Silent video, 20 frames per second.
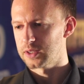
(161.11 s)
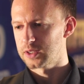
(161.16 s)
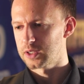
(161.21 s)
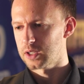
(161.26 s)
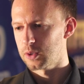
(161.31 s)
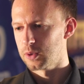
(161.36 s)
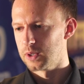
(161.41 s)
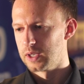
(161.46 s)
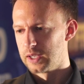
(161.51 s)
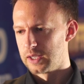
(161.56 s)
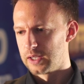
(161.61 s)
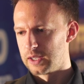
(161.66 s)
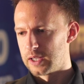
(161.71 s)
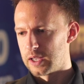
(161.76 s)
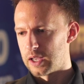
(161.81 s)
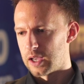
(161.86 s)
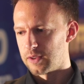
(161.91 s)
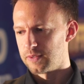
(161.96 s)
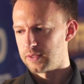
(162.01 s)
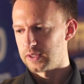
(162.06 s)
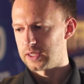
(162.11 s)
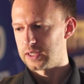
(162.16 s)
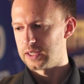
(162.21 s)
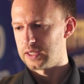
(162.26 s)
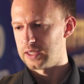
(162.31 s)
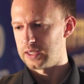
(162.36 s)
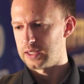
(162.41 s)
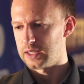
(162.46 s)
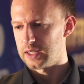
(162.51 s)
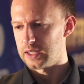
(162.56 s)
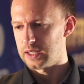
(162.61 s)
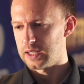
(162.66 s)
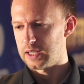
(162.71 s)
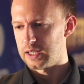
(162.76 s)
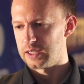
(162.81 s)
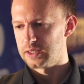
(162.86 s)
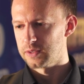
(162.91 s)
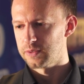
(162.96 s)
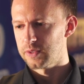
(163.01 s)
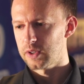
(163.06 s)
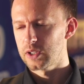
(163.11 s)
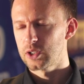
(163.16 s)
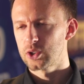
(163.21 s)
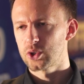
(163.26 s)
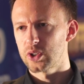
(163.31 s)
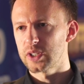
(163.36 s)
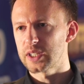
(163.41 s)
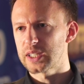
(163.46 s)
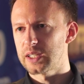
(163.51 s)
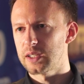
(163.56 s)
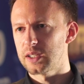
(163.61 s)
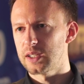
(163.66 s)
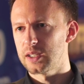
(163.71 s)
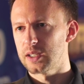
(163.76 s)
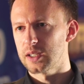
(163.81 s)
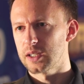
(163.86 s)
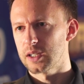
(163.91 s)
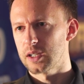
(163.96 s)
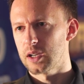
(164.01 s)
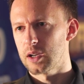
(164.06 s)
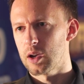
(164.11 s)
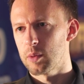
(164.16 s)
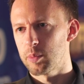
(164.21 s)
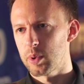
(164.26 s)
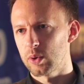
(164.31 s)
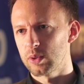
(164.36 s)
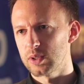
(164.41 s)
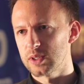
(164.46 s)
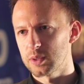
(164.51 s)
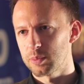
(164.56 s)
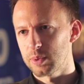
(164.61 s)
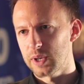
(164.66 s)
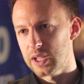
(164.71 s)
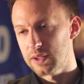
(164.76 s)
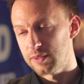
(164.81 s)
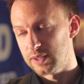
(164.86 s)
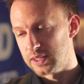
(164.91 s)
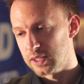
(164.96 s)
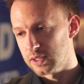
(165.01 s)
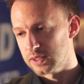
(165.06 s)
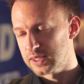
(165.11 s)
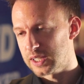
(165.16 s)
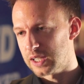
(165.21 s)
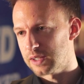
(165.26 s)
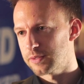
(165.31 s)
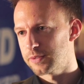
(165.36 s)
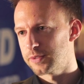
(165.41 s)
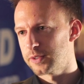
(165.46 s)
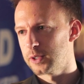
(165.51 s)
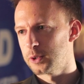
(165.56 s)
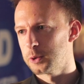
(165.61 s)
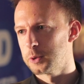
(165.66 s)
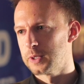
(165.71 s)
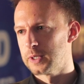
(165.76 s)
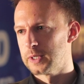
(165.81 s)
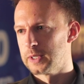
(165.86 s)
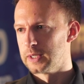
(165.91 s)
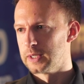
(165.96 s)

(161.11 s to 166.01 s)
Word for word: So, I think he he's a very tricky uh, opponent to play if he does get through.